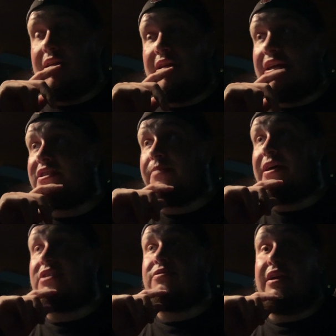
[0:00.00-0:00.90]
It's a
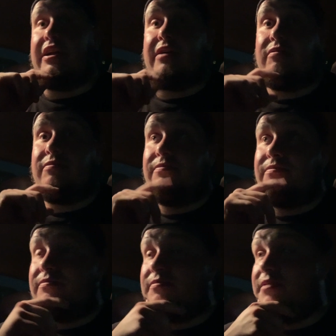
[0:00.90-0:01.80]
mess right now.
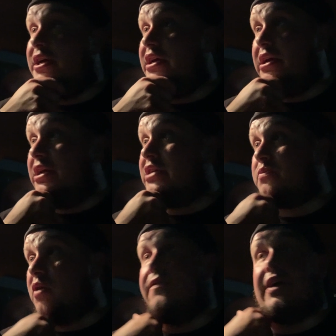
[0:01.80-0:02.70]
It's
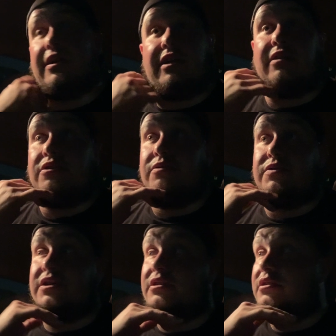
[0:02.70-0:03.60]
rough out there in
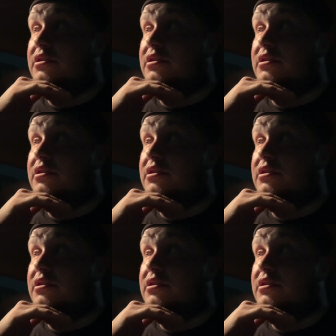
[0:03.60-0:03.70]
Houston.